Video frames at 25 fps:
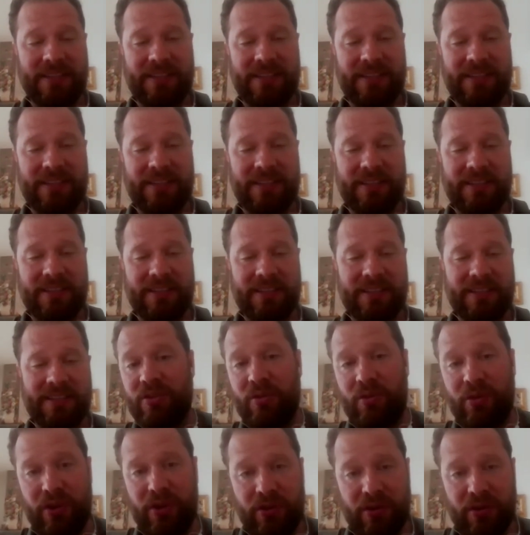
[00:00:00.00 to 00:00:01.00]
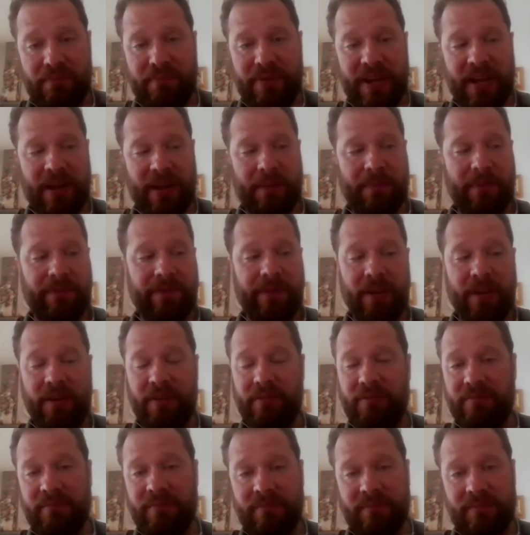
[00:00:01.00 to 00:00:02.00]
make sure you can pick up a
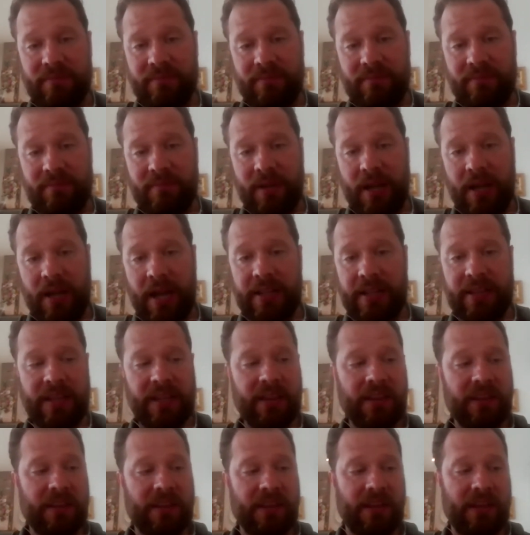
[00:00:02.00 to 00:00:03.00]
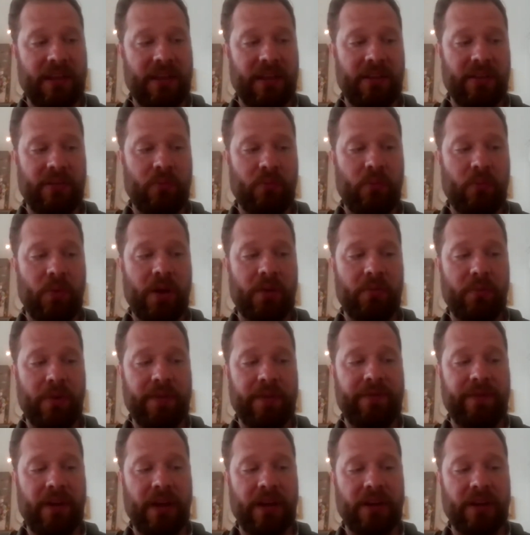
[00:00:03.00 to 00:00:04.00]
phone. I think the one we
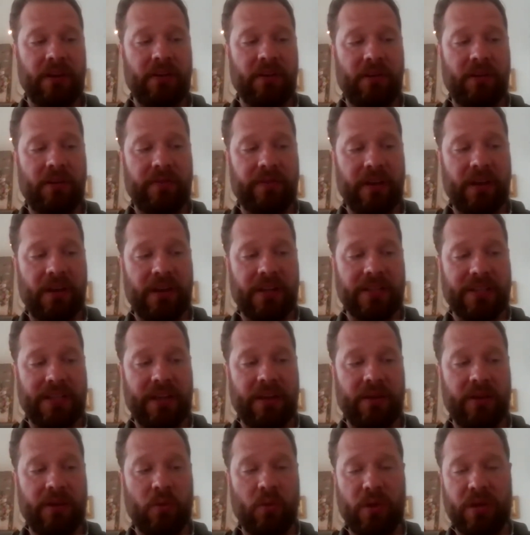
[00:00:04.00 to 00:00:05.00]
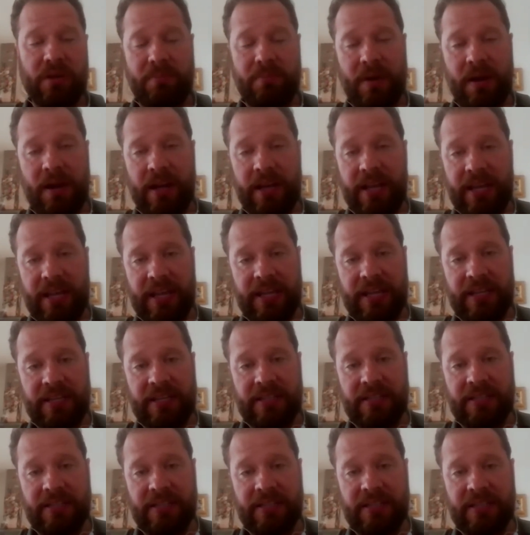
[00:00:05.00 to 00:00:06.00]
find a lot of clients get annoyed by
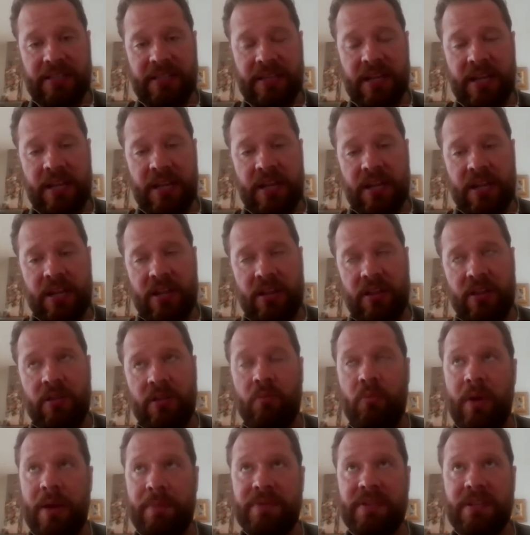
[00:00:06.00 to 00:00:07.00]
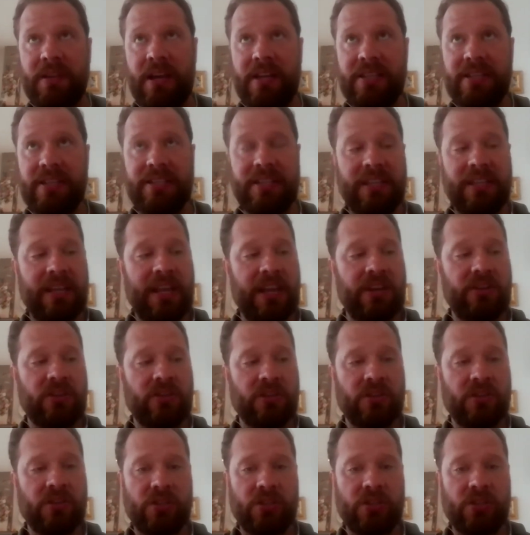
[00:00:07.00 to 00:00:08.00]
is the websites and the
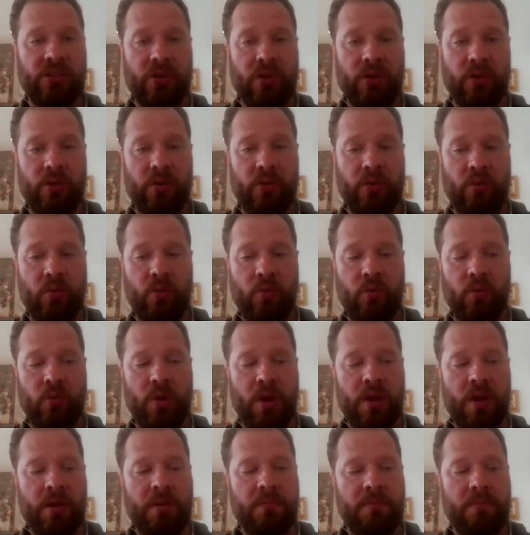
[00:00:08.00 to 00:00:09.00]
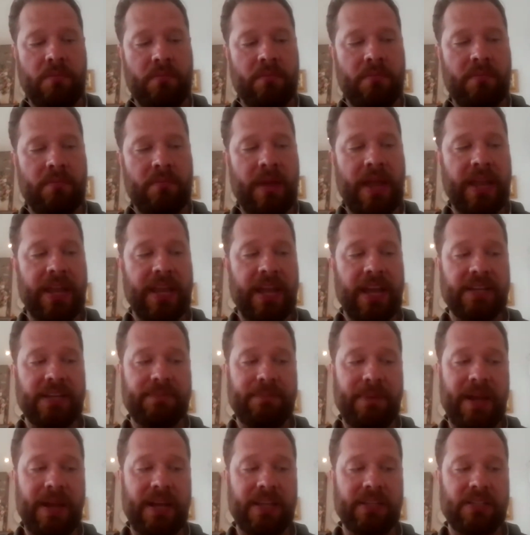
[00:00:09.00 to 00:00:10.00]
agents who make
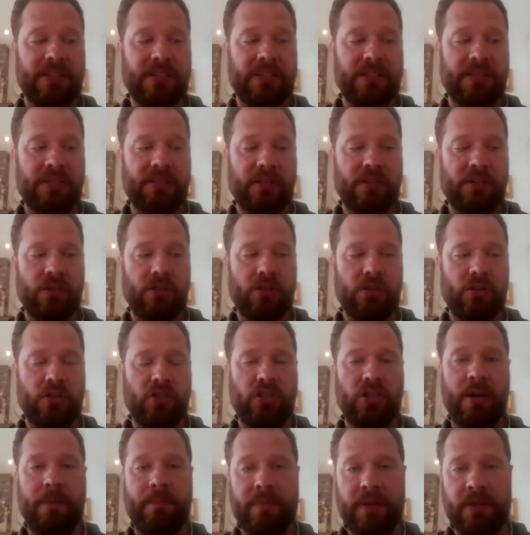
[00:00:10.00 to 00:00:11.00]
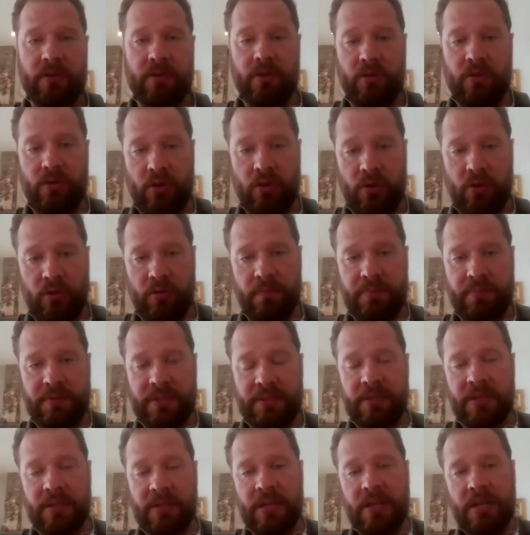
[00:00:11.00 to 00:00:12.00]
expats jump through
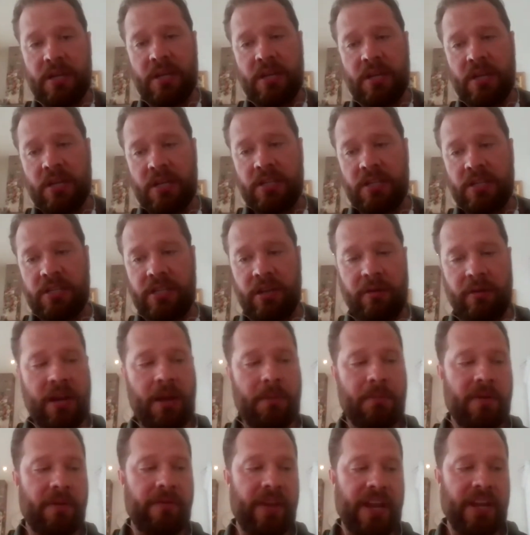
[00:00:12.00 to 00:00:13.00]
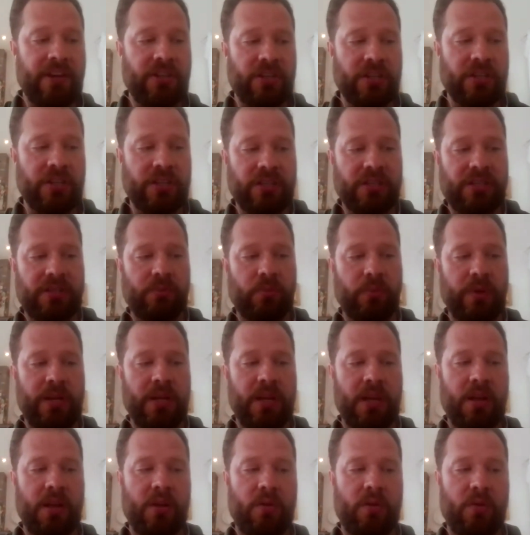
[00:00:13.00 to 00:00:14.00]
hoops. So a number of agents, we
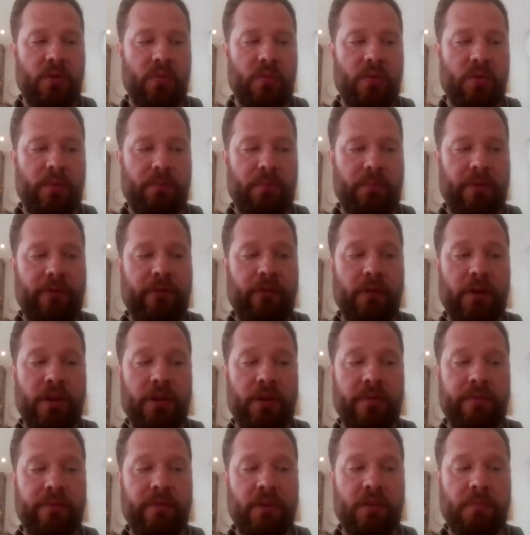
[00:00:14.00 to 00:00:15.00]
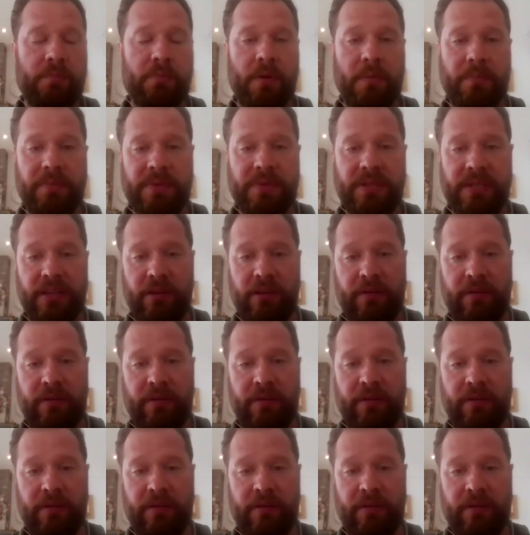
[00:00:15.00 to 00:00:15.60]
know before you can view a property, you